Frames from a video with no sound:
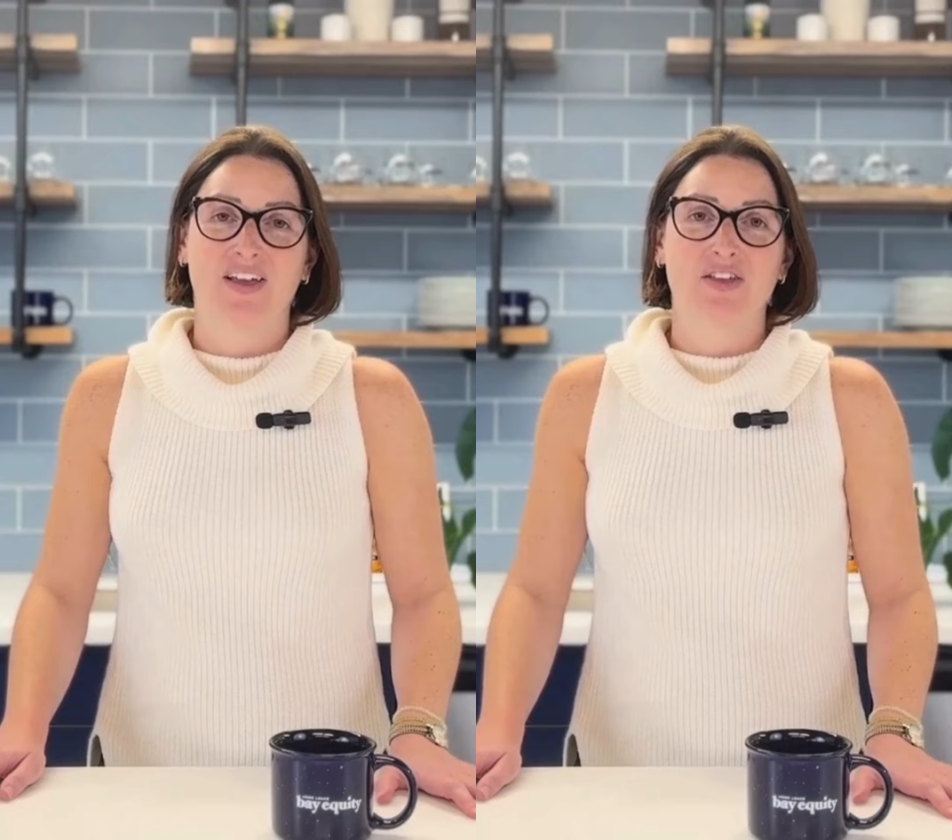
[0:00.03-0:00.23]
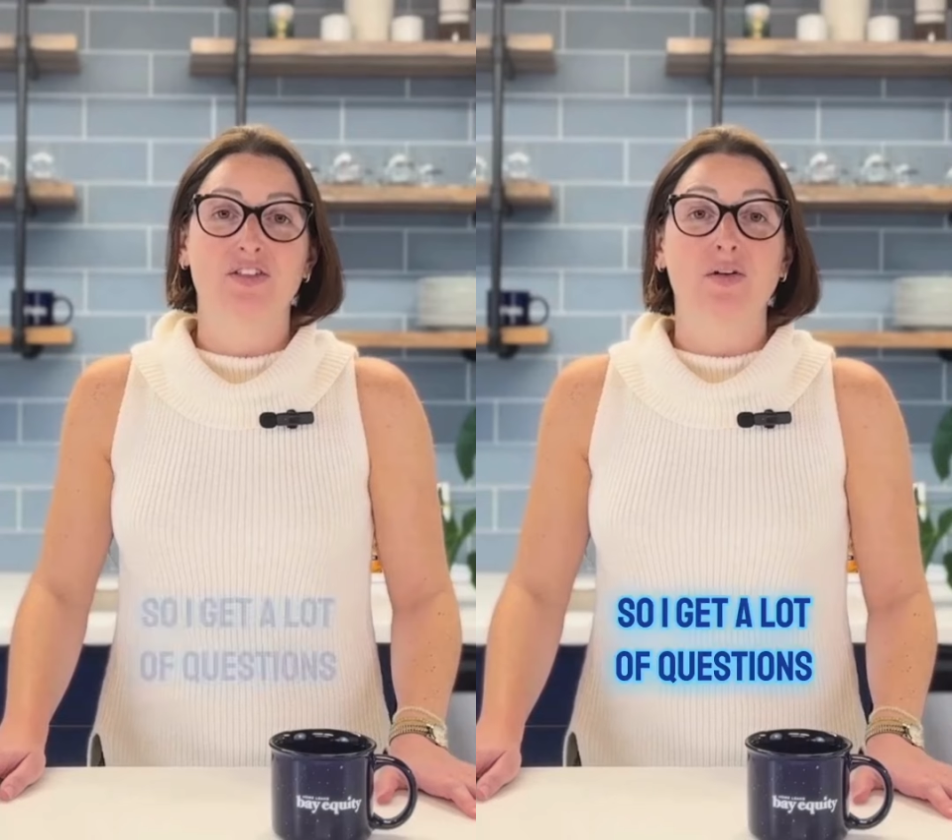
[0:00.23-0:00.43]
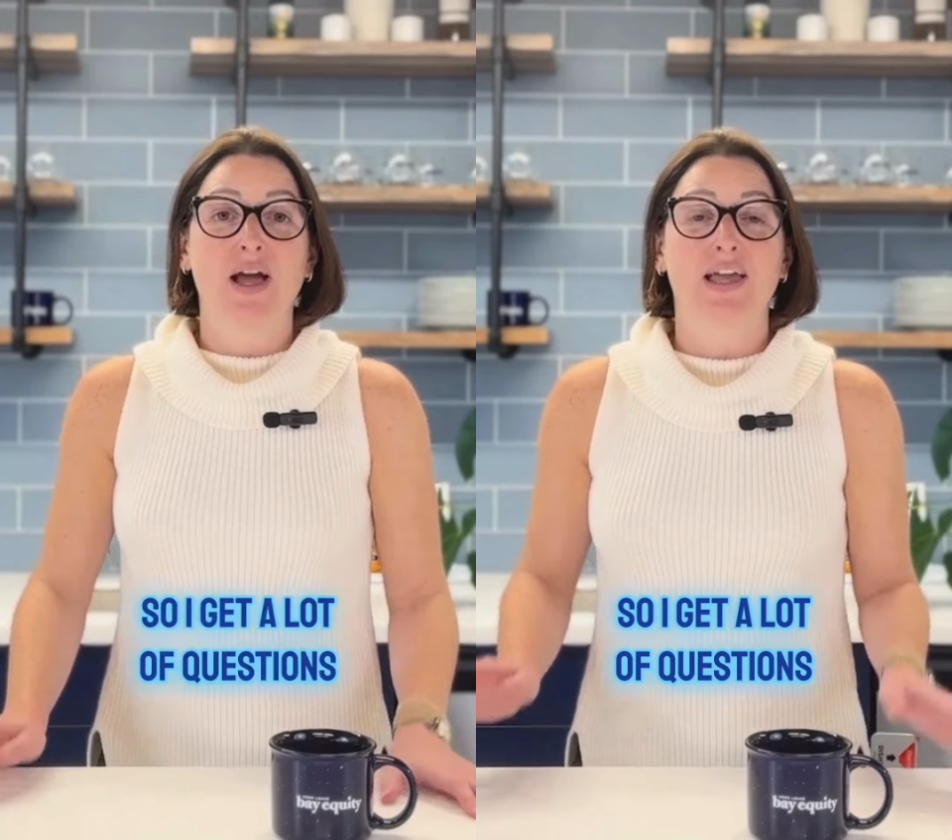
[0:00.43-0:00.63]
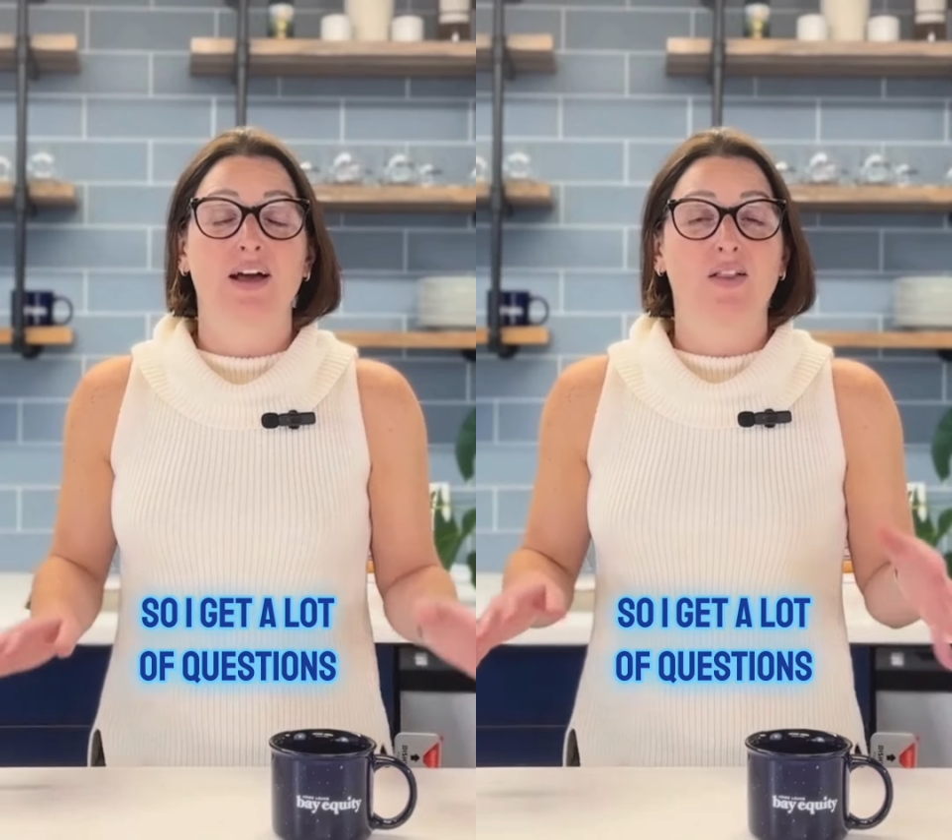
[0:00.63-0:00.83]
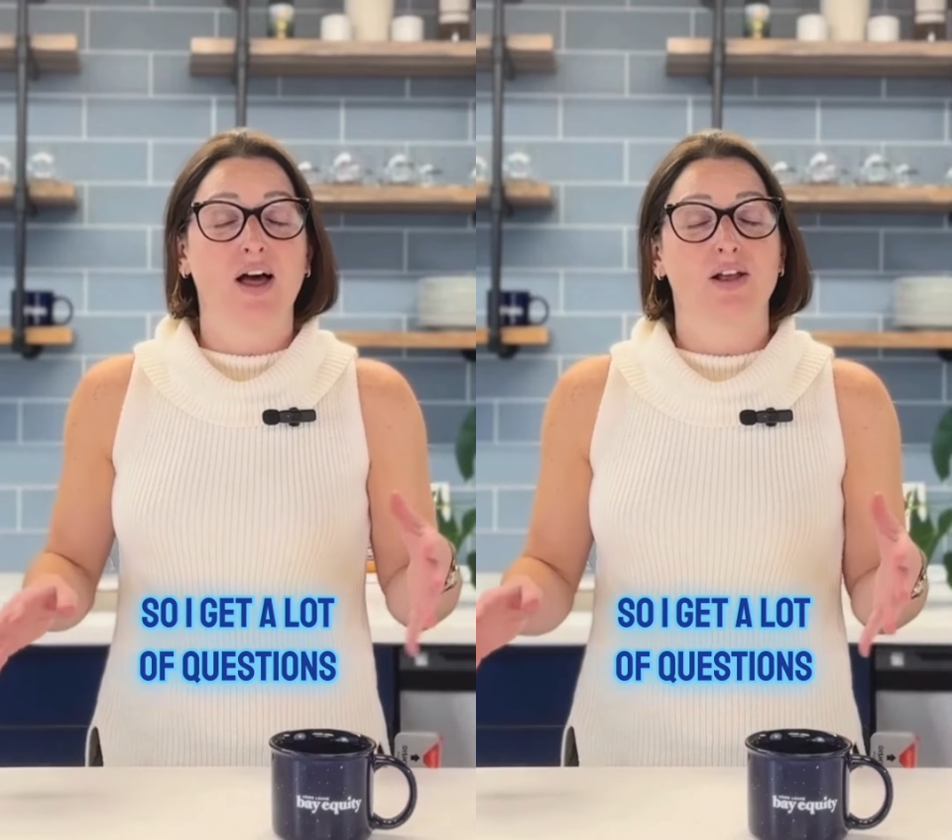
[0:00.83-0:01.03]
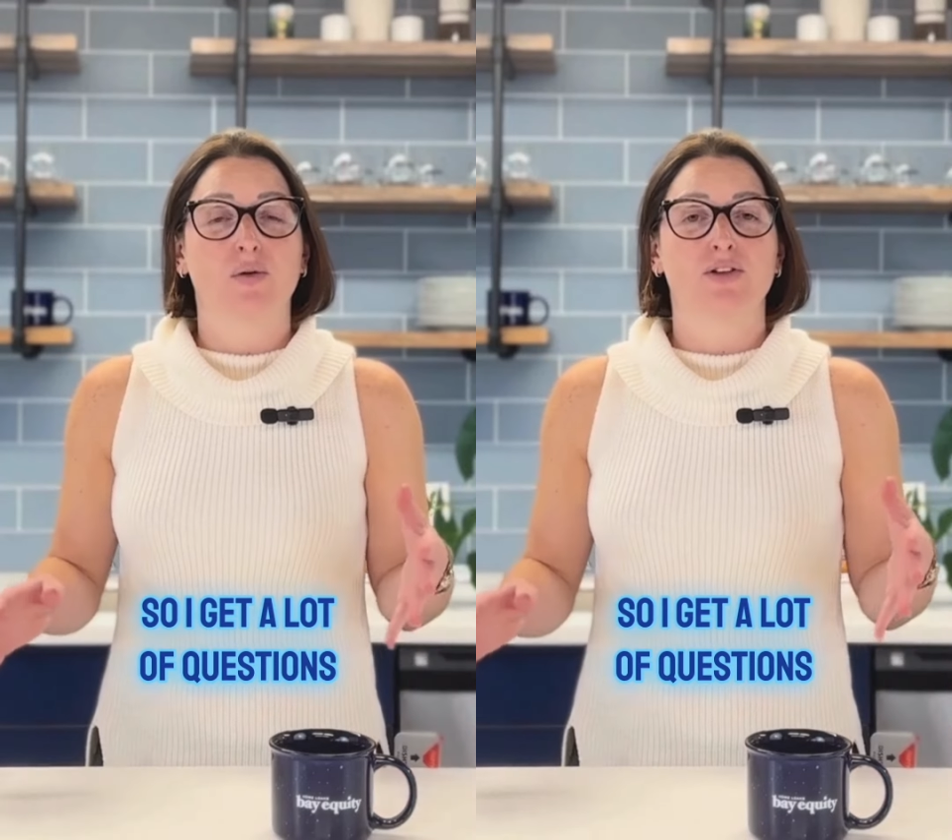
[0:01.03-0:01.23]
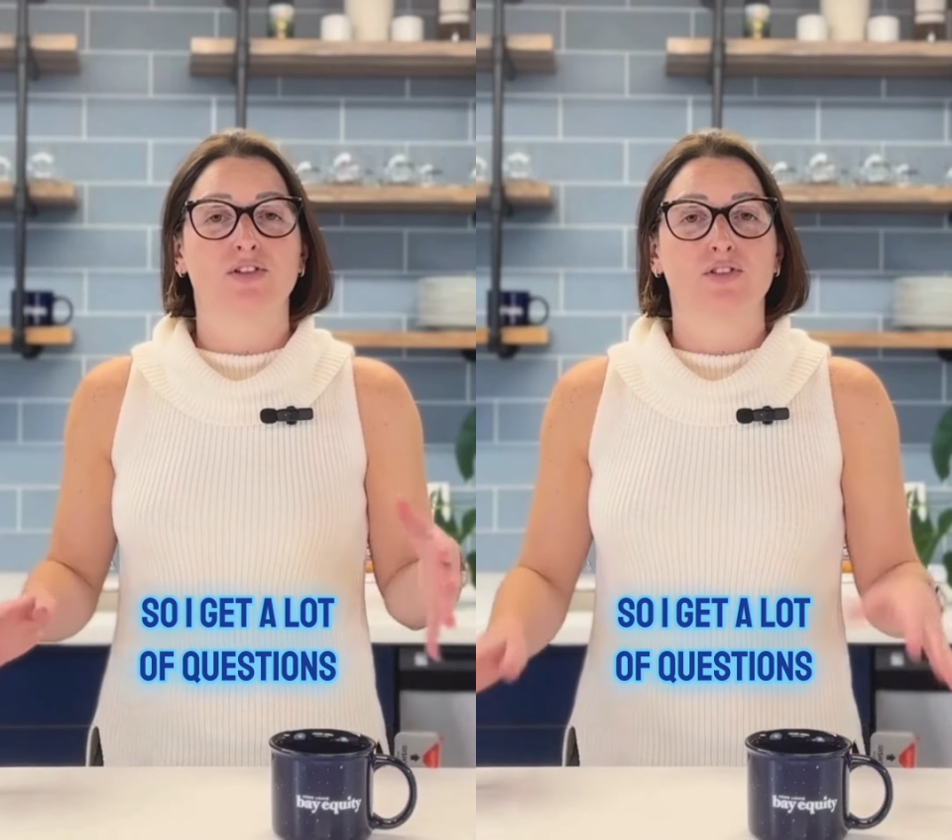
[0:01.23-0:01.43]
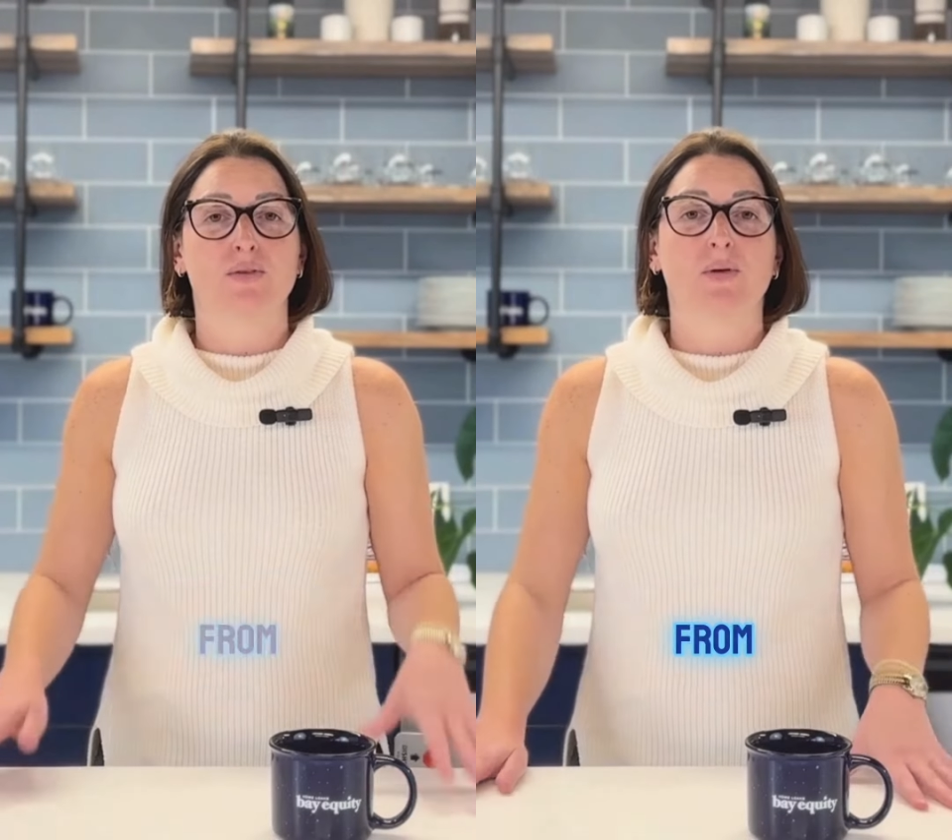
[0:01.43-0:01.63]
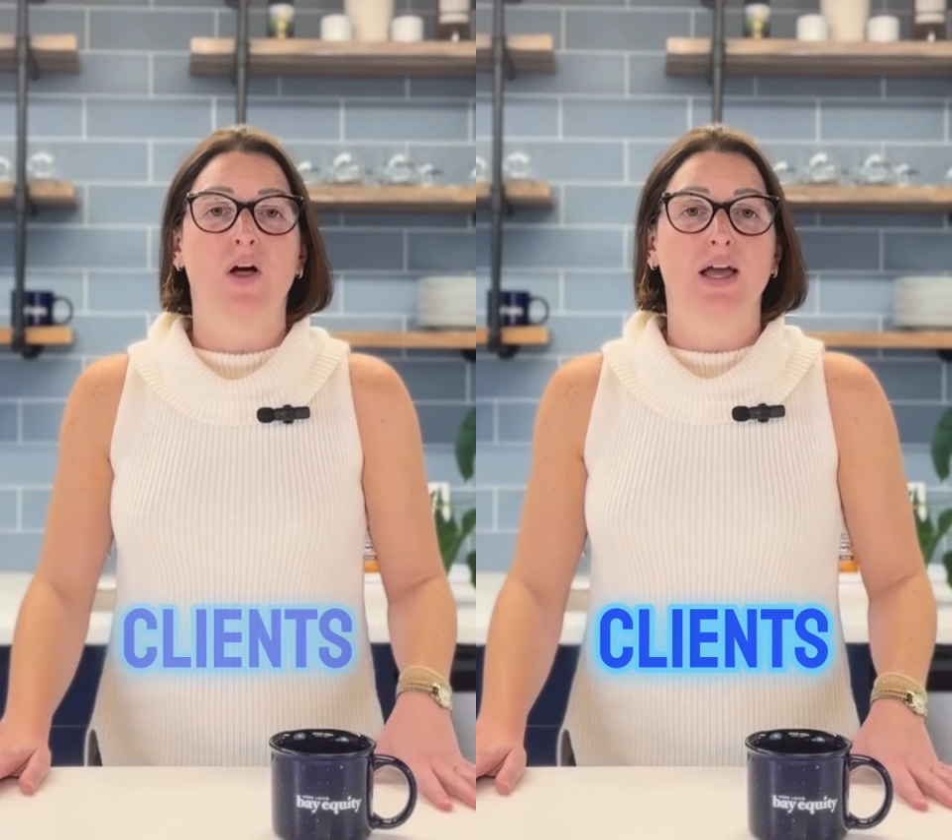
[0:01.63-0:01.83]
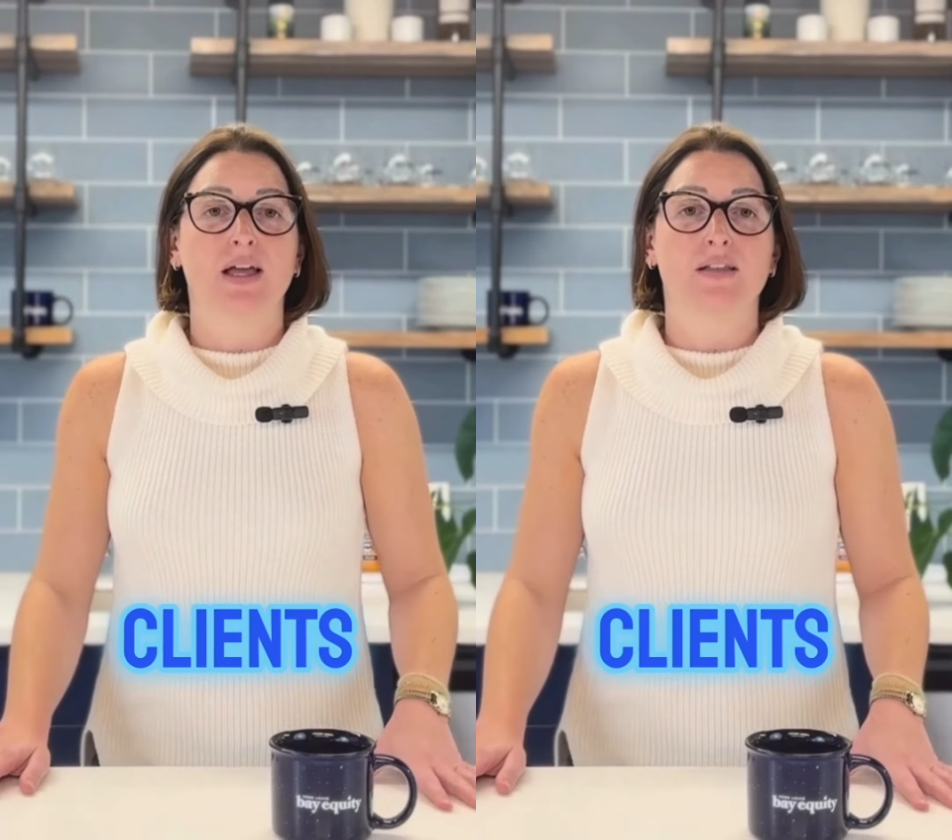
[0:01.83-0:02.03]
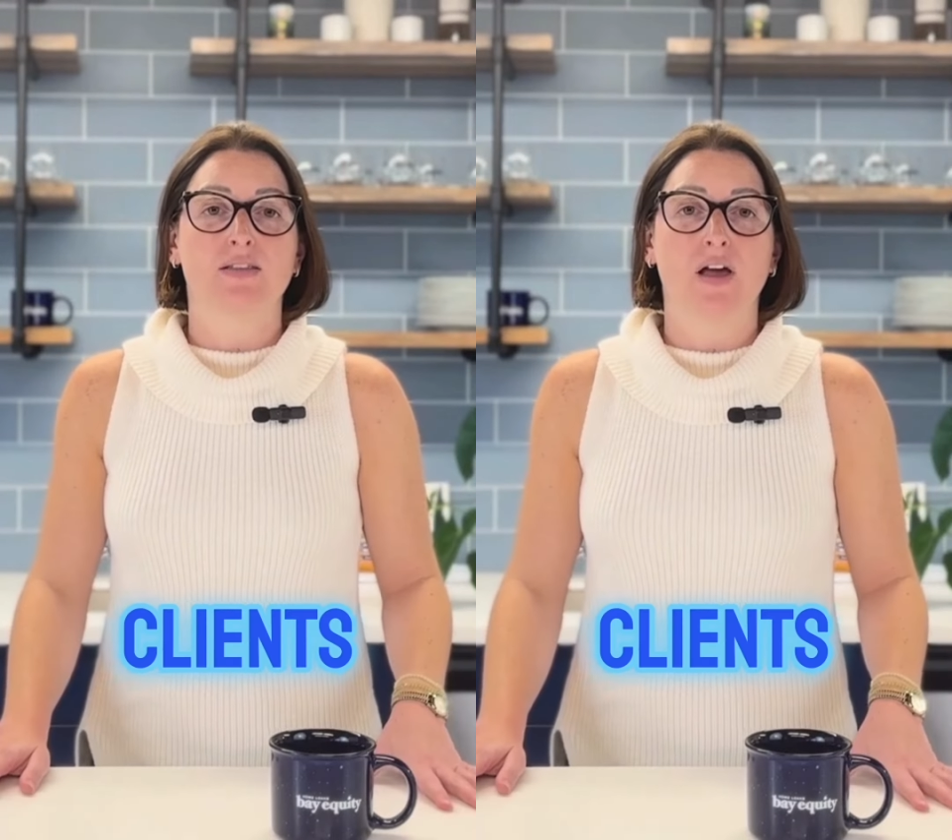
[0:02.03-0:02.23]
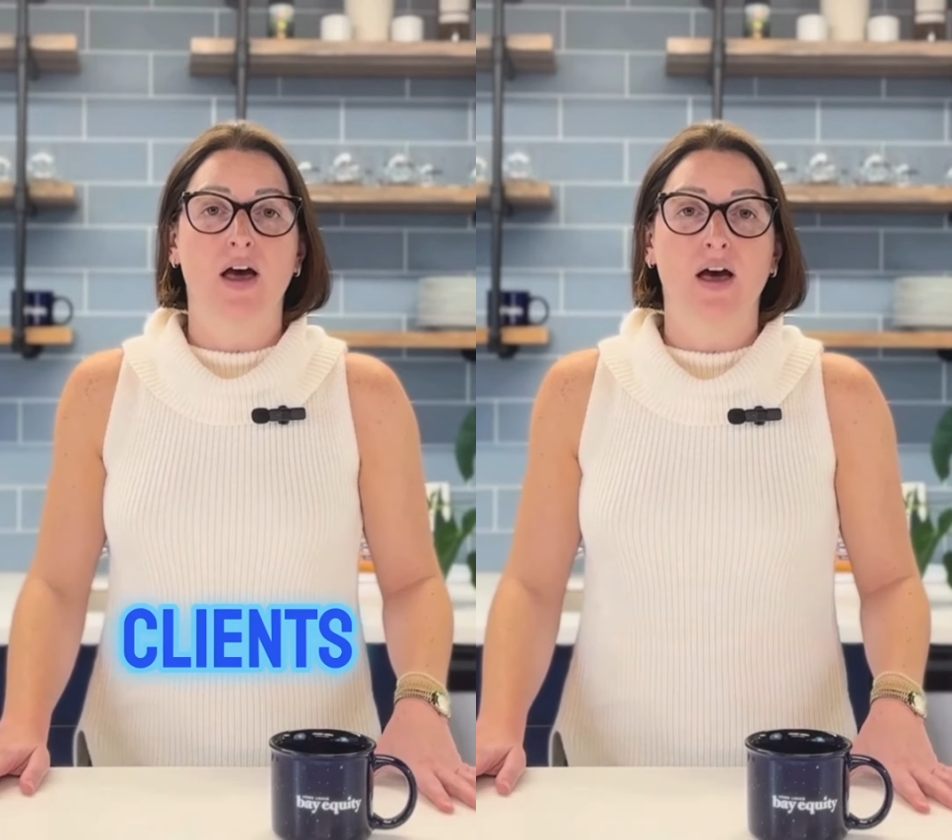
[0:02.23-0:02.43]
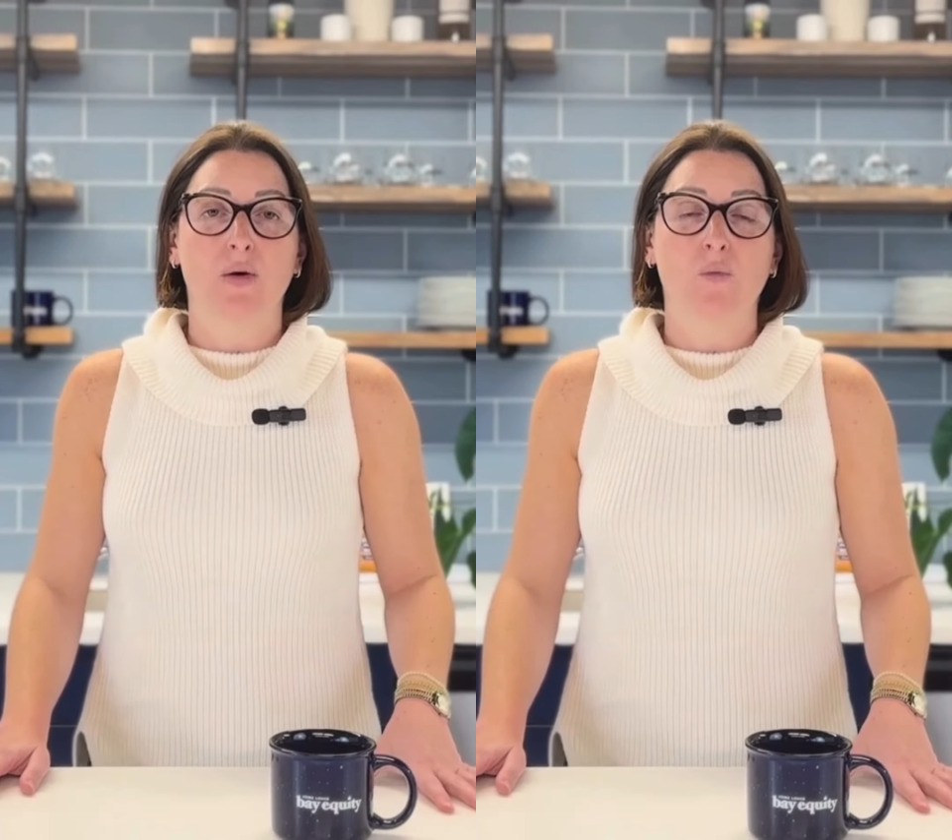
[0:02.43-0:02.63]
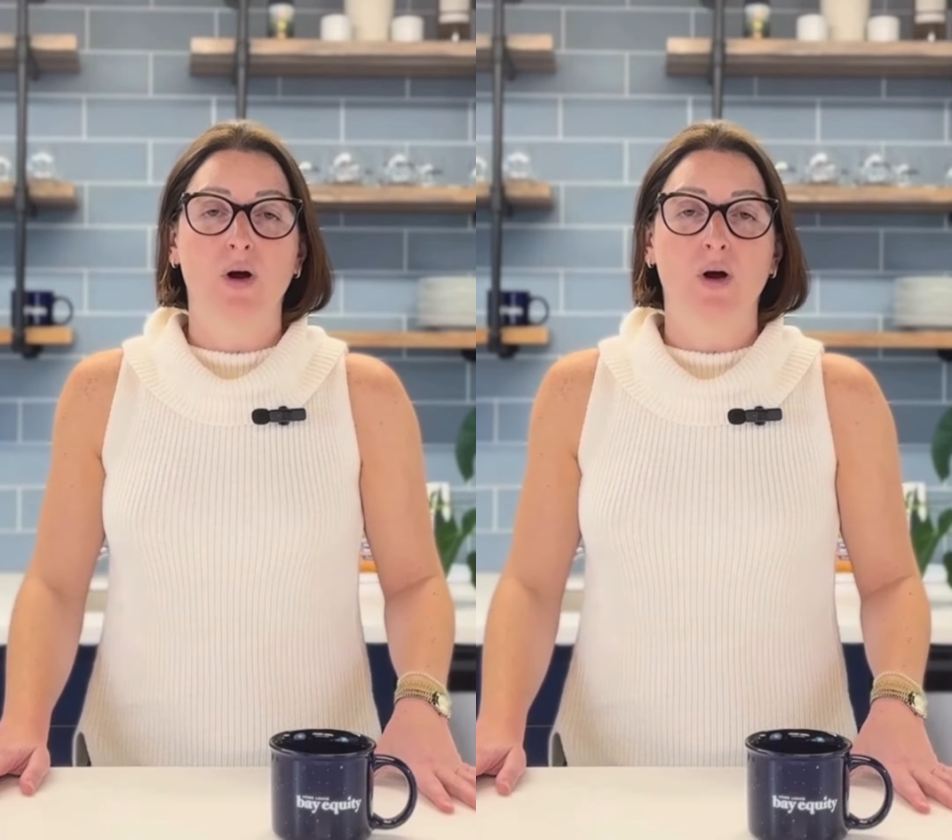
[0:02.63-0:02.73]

So I get a lot of questions from clients uh,